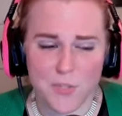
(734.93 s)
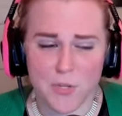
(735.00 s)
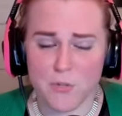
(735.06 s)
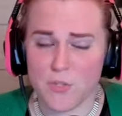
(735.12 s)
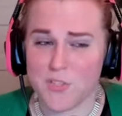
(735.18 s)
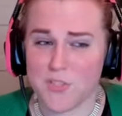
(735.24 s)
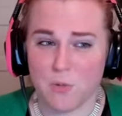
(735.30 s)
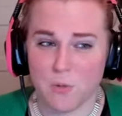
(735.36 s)

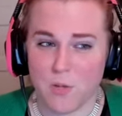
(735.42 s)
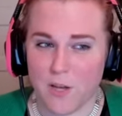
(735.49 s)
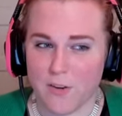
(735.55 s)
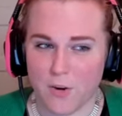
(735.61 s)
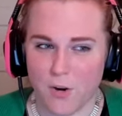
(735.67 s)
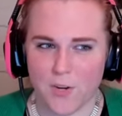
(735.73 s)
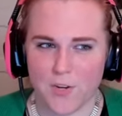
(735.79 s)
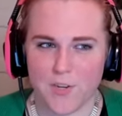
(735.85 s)
also just a
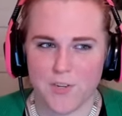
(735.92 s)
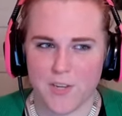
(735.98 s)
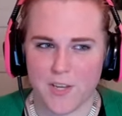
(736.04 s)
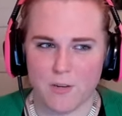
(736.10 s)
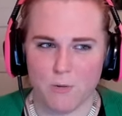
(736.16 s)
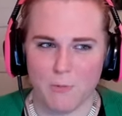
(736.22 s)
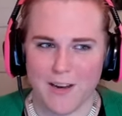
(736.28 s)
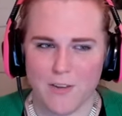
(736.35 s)
lot harder
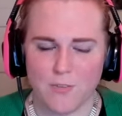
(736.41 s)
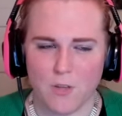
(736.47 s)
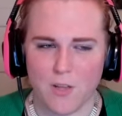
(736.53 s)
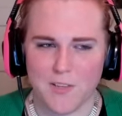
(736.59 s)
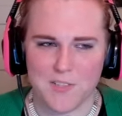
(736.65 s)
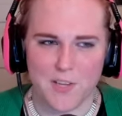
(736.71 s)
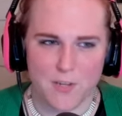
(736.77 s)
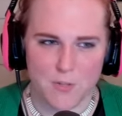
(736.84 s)
to get
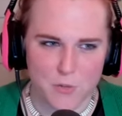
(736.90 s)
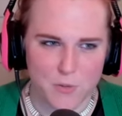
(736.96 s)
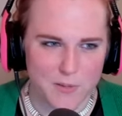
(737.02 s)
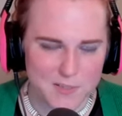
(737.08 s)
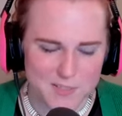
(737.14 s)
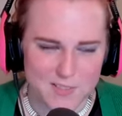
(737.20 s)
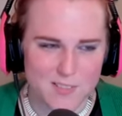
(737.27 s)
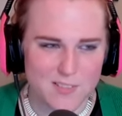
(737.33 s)
around Los
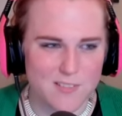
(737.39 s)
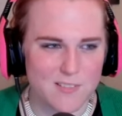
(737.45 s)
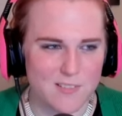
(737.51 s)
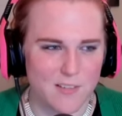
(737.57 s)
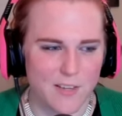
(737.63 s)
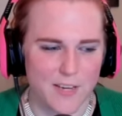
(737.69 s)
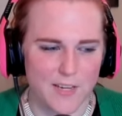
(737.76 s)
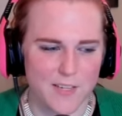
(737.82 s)
Angeles.
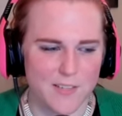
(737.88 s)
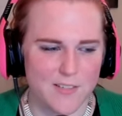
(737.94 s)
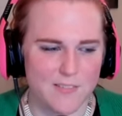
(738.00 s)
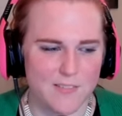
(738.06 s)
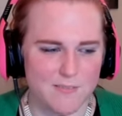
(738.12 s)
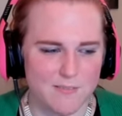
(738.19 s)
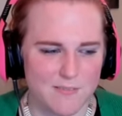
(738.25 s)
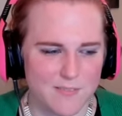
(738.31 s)
Yeah, like, for
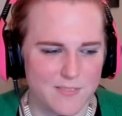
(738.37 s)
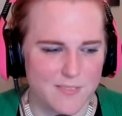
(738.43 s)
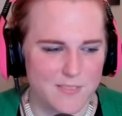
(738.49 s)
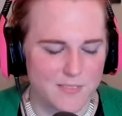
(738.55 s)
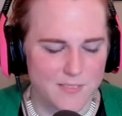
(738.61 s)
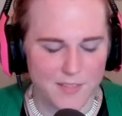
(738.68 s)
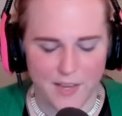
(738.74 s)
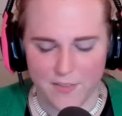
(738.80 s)
sure.
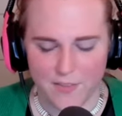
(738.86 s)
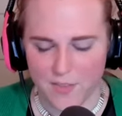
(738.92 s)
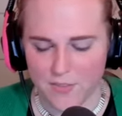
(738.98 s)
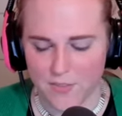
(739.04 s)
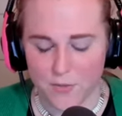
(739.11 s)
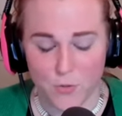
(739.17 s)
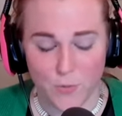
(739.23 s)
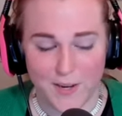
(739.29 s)
Yeah, it
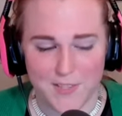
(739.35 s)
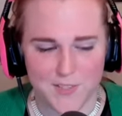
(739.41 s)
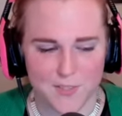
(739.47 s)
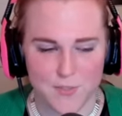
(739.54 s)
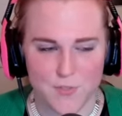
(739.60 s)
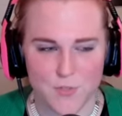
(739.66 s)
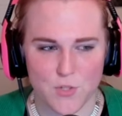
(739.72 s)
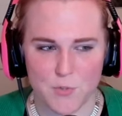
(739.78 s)
takes the, the
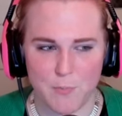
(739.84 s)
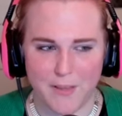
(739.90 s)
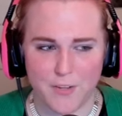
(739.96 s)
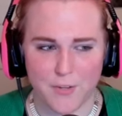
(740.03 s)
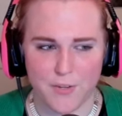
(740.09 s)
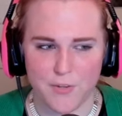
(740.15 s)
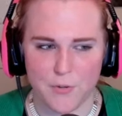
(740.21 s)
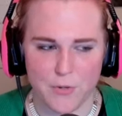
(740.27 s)
transit's just
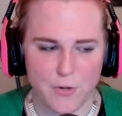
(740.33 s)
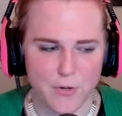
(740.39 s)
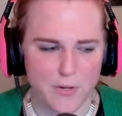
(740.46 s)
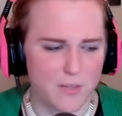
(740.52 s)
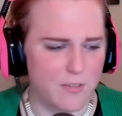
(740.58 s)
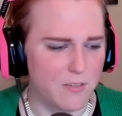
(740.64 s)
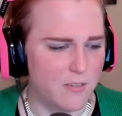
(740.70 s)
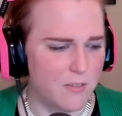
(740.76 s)
better in New
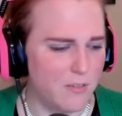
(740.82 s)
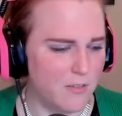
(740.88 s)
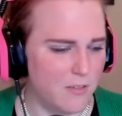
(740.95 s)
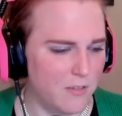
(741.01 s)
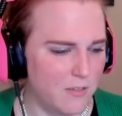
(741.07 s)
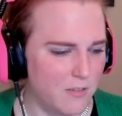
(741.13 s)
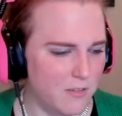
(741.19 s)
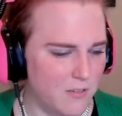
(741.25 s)
York.
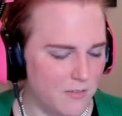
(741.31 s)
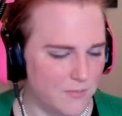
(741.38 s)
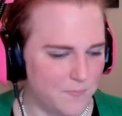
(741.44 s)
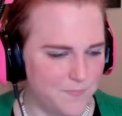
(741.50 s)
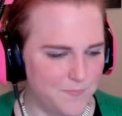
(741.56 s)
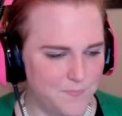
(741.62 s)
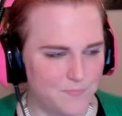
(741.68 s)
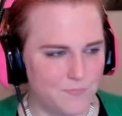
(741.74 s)
The the
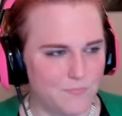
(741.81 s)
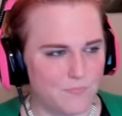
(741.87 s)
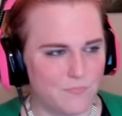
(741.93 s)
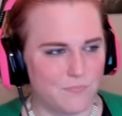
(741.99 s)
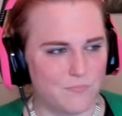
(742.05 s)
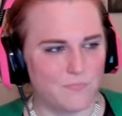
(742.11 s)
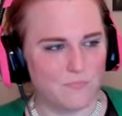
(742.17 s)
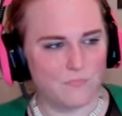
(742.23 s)
fact that the
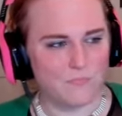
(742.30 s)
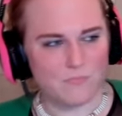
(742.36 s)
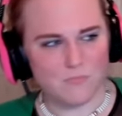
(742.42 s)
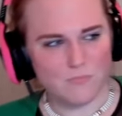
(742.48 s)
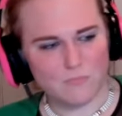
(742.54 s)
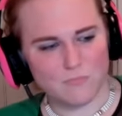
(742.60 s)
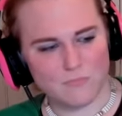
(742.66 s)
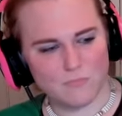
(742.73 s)
like
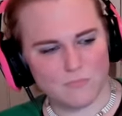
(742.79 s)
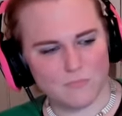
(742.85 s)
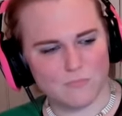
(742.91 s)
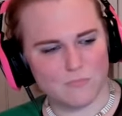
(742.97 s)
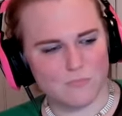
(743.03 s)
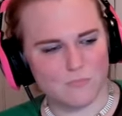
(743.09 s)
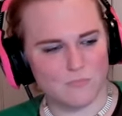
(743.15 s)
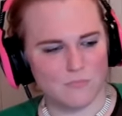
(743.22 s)
highway,
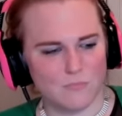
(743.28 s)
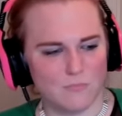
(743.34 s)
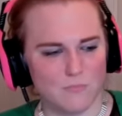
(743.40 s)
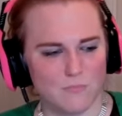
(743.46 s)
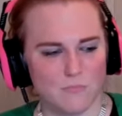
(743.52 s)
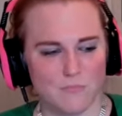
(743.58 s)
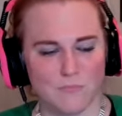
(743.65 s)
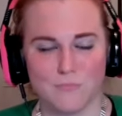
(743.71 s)
the I
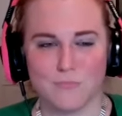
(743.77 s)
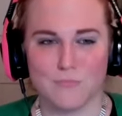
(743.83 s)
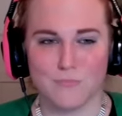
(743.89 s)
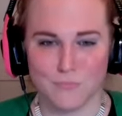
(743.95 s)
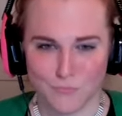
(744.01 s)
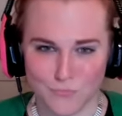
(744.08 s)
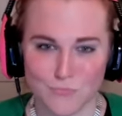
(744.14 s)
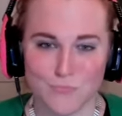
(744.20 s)
five, I
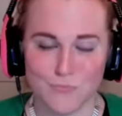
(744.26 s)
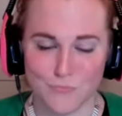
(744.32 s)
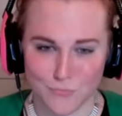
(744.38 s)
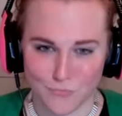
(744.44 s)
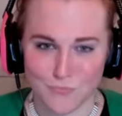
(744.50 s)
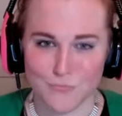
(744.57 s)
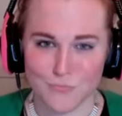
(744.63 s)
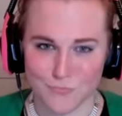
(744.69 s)
think it is
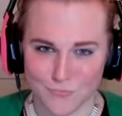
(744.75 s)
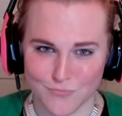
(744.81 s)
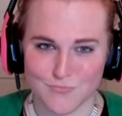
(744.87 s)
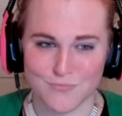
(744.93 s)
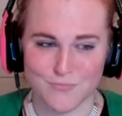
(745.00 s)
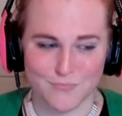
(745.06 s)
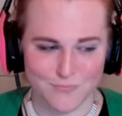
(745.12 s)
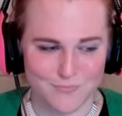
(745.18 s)
going
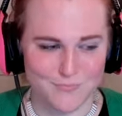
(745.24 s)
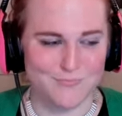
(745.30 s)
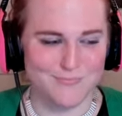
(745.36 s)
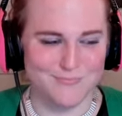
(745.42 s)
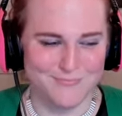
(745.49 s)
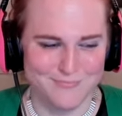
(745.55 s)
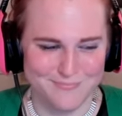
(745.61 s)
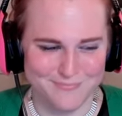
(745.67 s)
through the
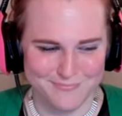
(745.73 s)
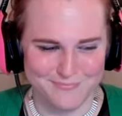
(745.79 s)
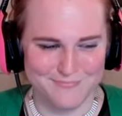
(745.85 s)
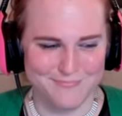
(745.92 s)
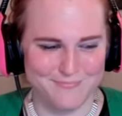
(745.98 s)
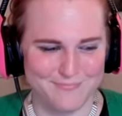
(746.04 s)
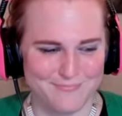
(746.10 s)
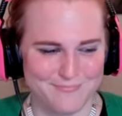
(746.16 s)
center of uh,
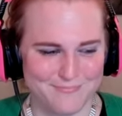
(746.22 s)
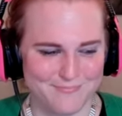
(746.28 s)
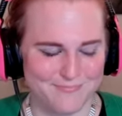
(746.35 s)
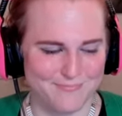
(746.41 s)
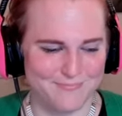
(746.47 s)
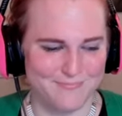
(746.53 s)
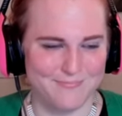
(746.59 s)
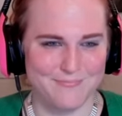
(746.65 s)
of
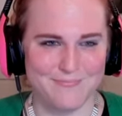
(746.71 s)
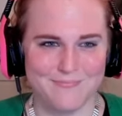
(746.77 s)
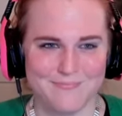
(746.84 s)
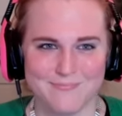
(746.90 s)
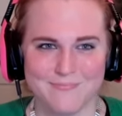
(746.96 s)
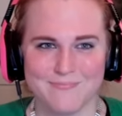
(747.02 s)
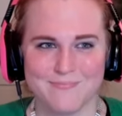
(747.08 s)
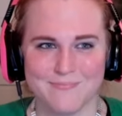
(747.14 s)
Los
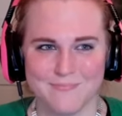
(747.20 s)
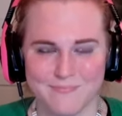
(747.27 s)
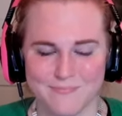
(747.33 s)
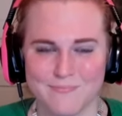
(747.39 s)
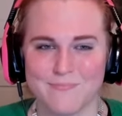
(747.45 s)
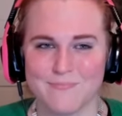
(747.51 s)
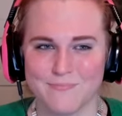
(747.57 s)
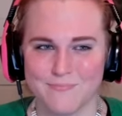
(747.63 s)
Angeles
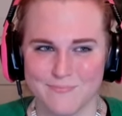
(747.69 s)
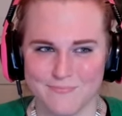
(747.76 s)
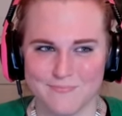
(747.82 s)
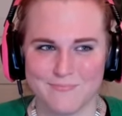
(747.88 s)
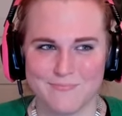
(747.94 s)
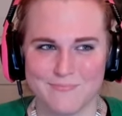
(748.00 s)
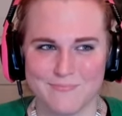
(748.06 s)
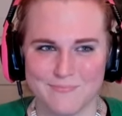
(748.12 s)
is like
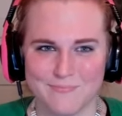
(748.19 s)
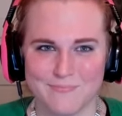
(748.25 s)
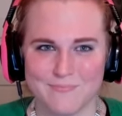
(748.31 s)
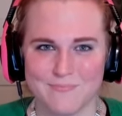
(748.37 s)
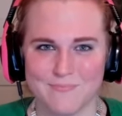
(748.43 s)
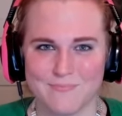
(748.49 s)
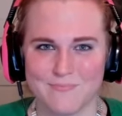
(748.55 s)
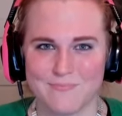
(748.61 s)
brutal
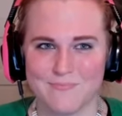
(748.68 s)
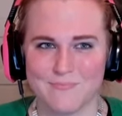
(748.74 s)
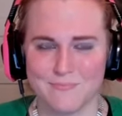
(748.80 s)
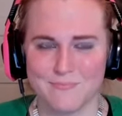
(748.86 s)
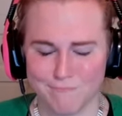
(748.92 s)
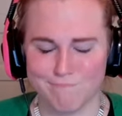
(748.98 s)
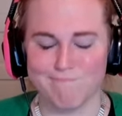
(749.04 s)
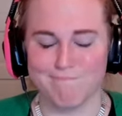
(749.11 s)

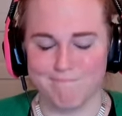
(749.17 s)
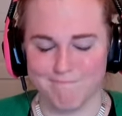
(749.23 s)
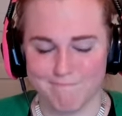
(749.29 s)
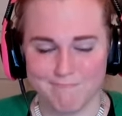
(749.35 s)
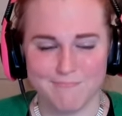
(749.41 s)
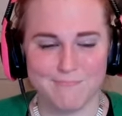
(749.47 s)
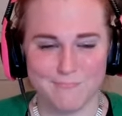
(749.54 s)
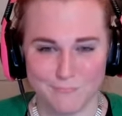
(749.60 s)
uh,
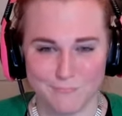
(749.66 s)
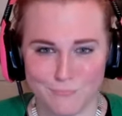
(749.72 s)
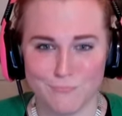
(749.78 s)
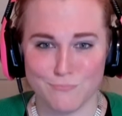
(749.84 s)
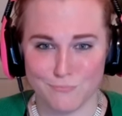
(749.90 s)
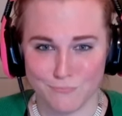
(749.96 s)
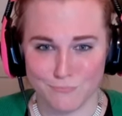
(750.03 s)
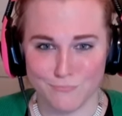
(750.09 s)
mm-hmm.
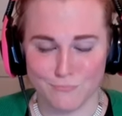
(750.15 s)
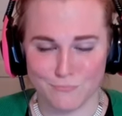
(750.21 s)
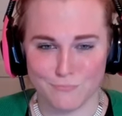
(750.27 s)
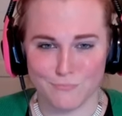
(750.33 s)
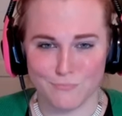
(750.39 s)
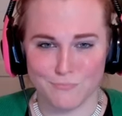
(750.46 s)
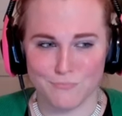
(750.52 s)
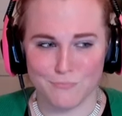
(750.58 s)
Yeah.
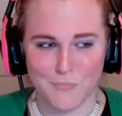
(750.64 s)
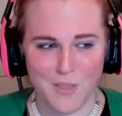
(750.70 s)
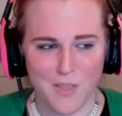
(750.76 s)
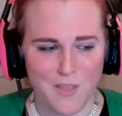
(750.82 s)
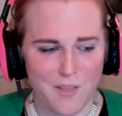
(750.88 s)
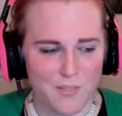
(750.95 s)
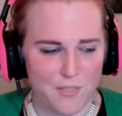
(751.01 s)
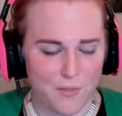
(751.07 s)

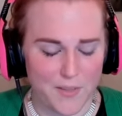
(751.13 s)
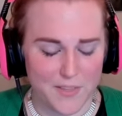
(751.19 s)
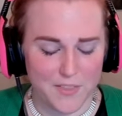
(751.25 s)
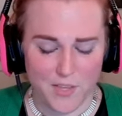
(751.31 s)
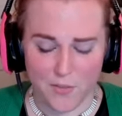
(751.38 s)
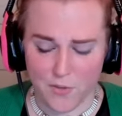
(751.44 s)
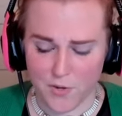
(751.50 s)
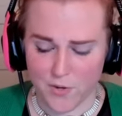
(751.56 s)

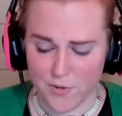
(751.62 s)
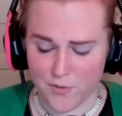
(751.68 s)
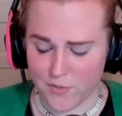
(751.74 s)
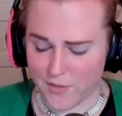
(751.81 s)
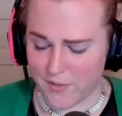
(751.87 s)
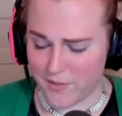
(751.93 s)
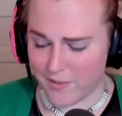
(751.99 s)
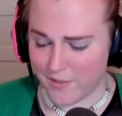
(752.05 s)
like oh, the yep, other,
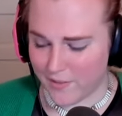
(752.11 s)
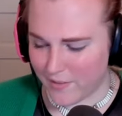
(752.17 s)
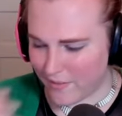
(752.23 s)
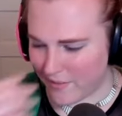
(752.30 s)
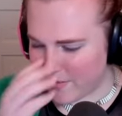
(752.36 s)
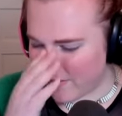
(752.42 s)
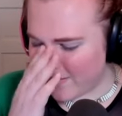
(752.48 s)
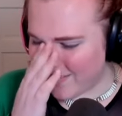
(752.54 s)
there they go.
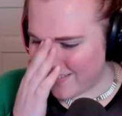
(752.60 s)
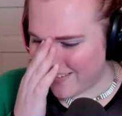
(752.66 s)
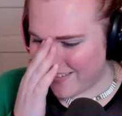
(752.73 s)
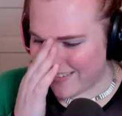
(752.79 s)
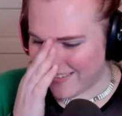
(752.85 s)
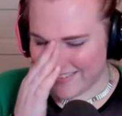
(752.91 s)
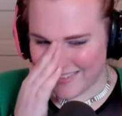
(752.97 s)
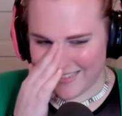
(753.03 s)
There it goes.
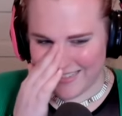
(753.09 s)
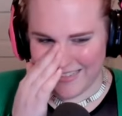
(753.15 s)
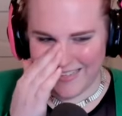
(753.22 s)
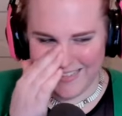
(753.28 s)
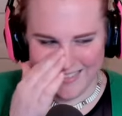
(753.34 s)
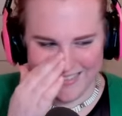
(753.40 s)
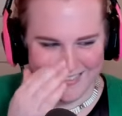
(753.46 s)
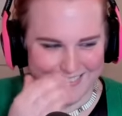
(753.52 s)
Oh wait,
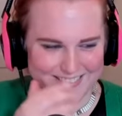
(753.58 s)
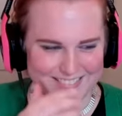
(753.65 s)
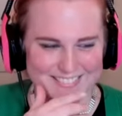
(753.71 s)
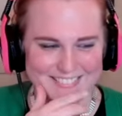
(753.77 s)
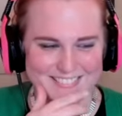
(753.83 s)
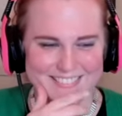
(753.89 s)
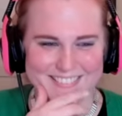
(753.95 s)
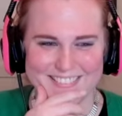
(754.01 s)
never mind. All
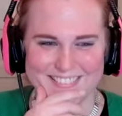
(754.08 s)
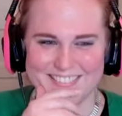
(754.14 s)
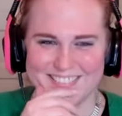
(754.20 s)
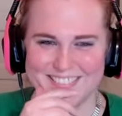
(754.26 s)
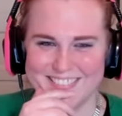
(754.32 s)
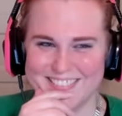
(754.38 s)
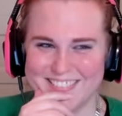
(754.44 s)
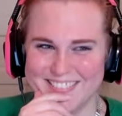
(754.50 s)
the LA
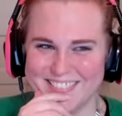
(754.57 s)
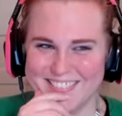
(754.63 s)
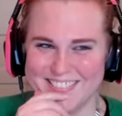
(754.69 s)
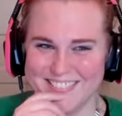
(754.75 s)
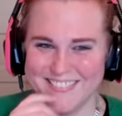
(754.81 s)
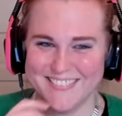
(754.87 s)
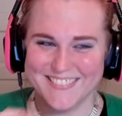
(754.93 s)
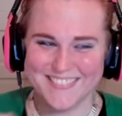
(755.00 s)
people are saying
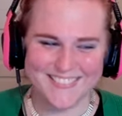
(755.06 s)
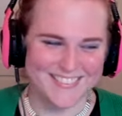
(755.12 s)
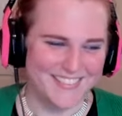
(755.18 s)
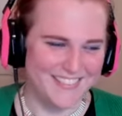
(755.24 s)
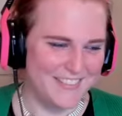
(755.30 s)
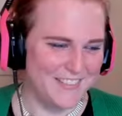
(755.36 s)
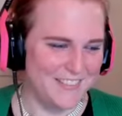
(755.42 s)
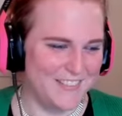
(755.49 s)
LA
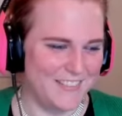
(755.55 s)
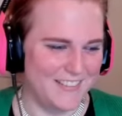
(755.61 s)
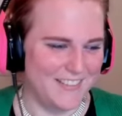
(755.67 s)
sucks.